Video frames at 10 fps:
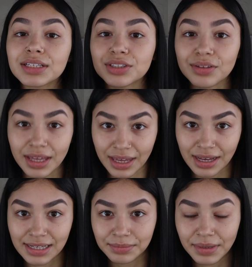it to the IT
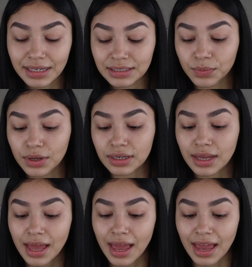Cosmetics one,
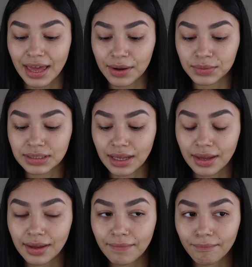and I was
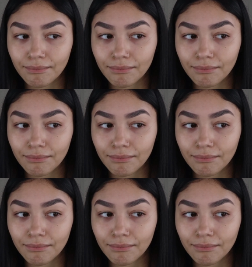like,